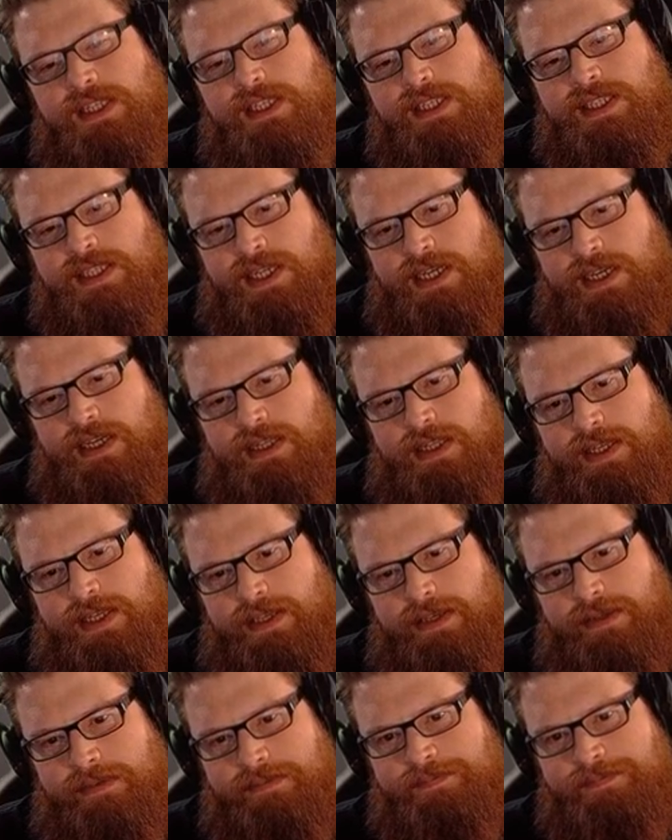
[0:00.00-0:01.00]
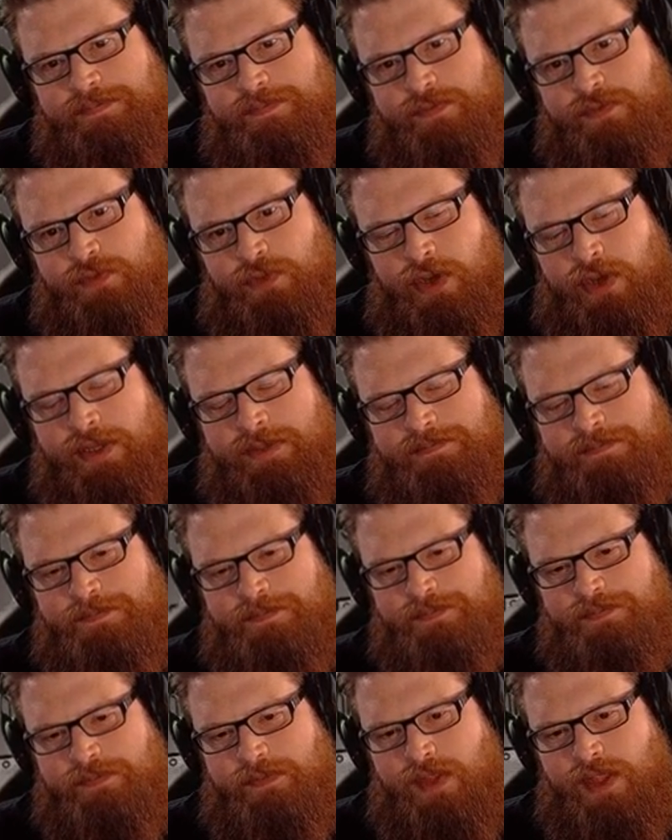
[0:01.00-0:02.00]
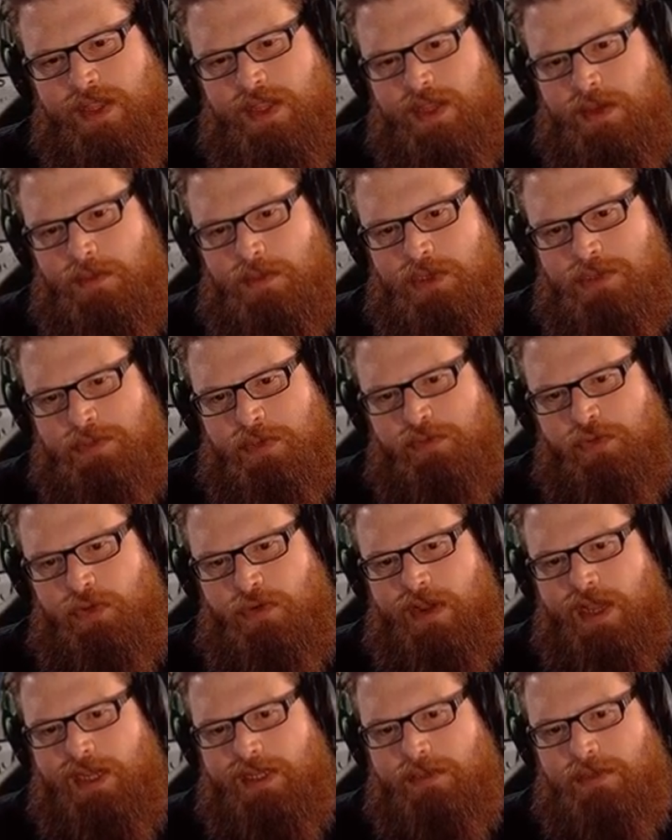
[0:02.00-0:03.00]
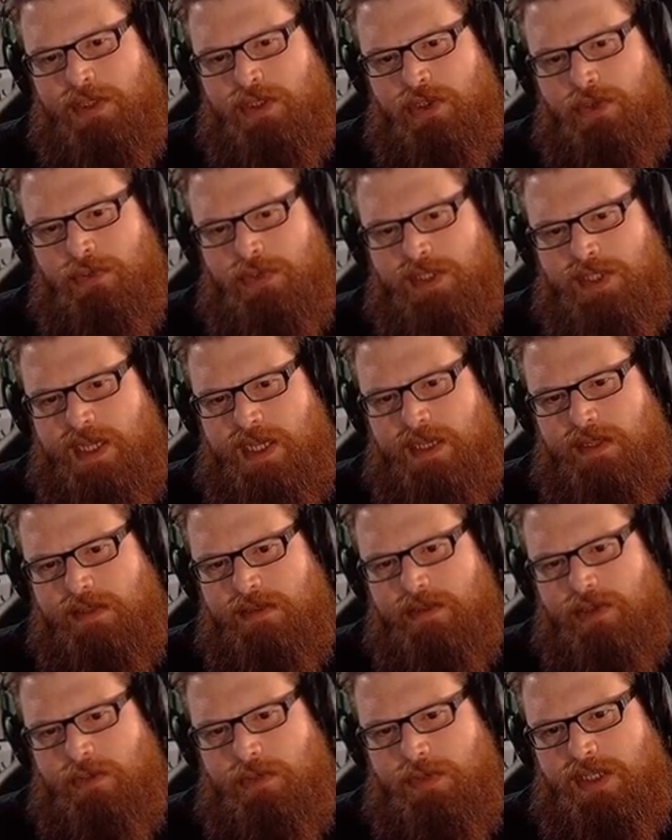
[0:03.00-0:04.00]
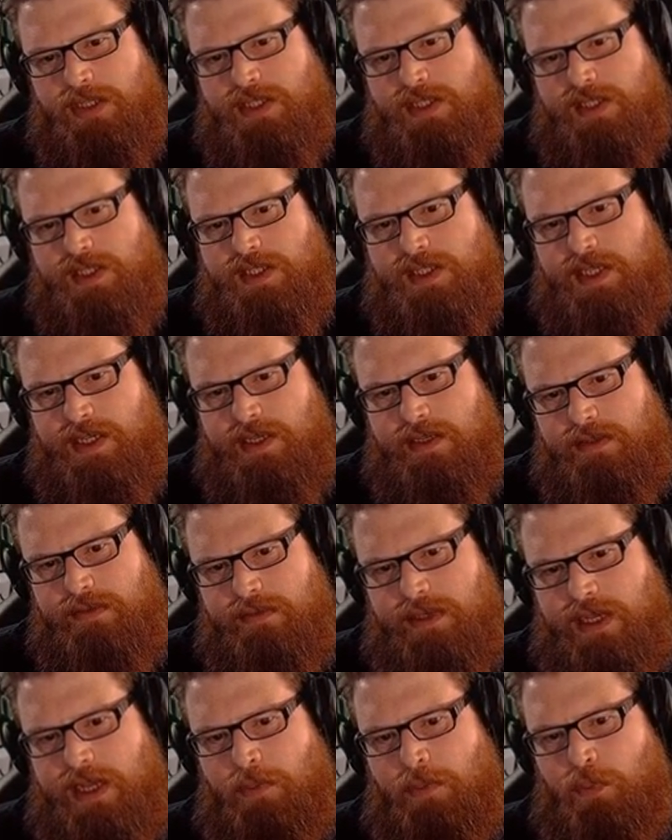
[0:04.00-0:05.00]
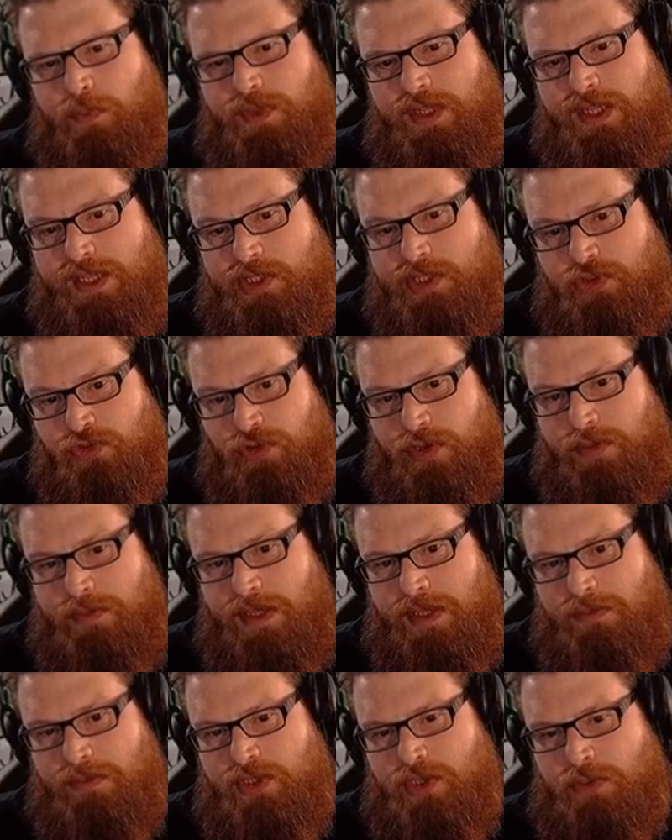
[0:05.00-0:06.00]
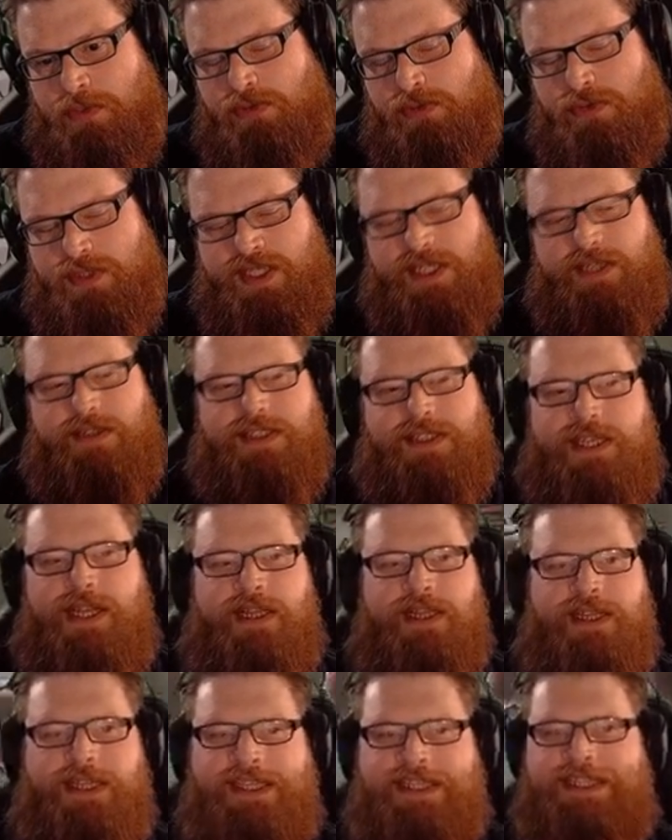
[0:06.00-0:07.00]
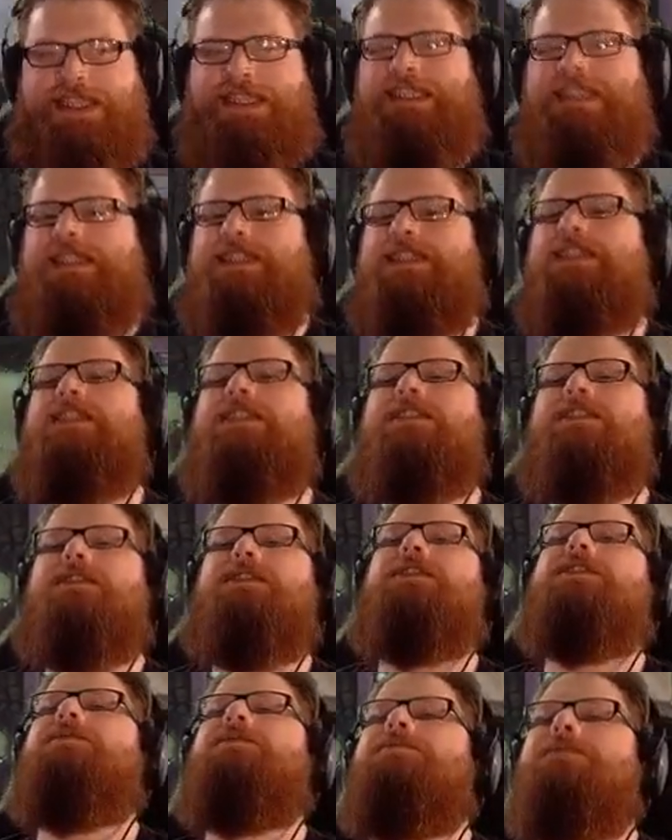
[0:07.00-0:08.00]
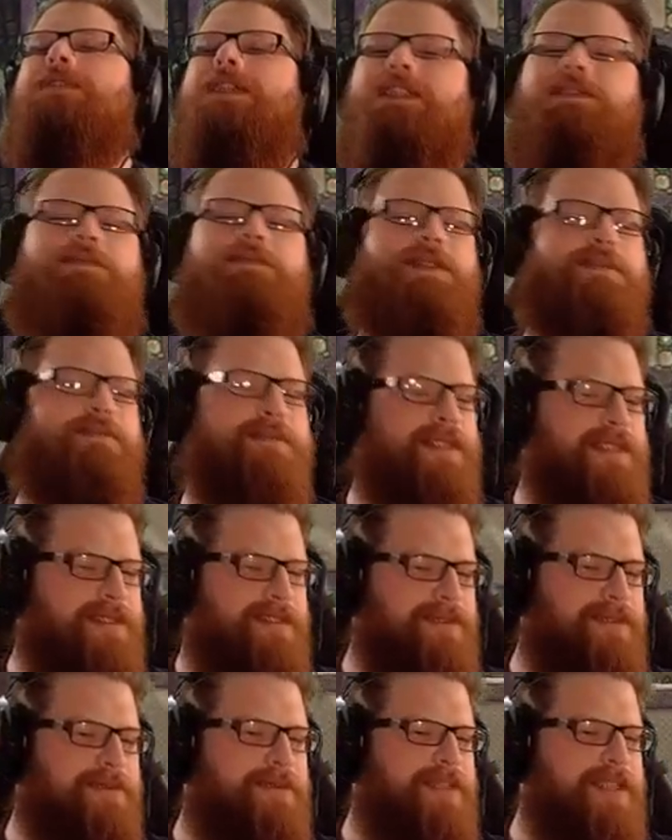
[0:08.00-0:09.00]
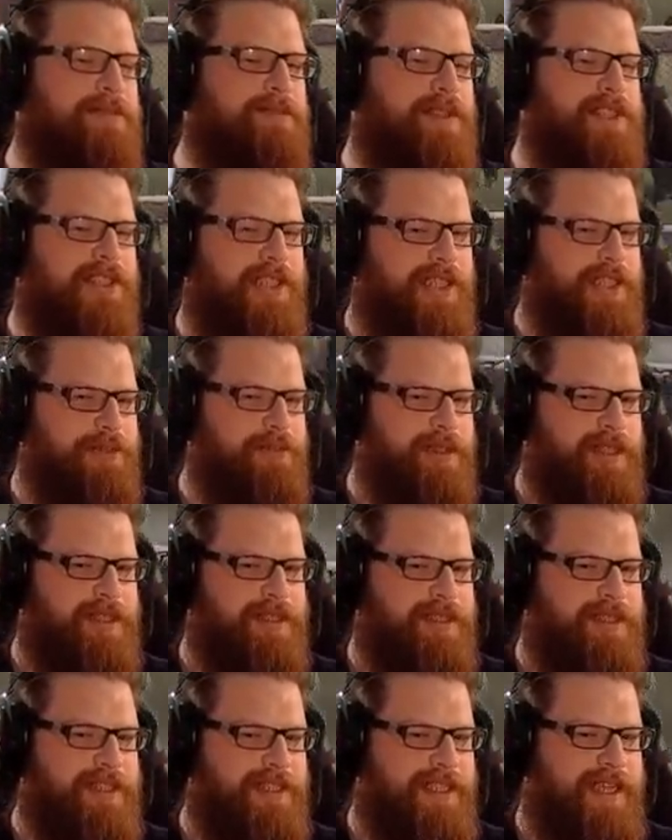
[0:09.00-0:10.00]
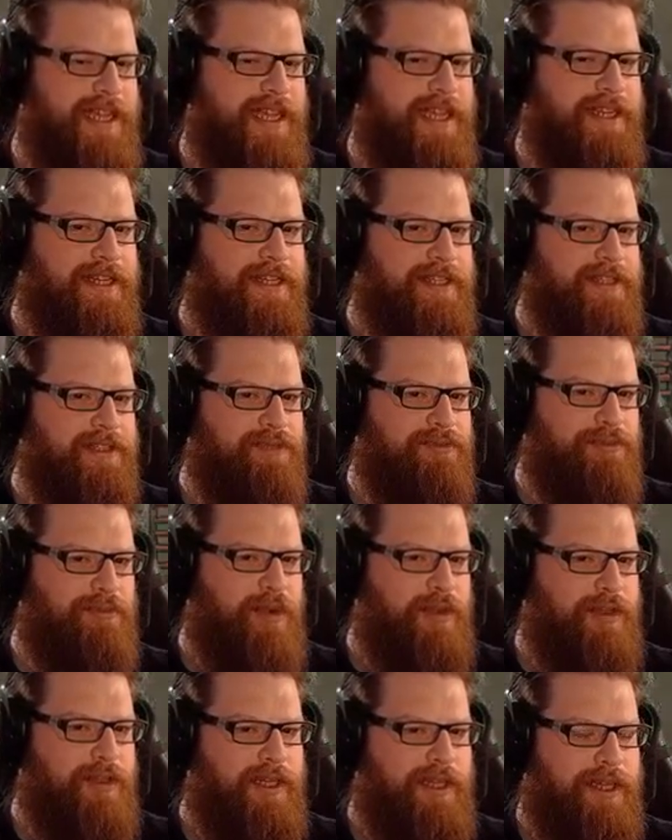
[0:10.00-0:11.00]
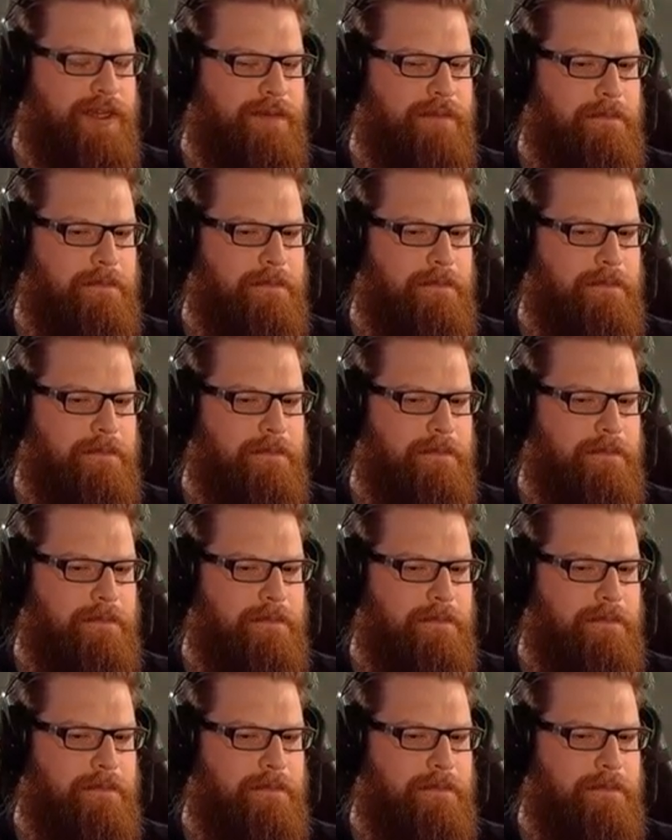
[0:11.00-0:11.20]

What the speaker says: tile here, right? Whereas before I had it with a double tile coming onto this tile, and the extreme heat was coming through a single tile. Oh, you made me change my design, and it's wrong now.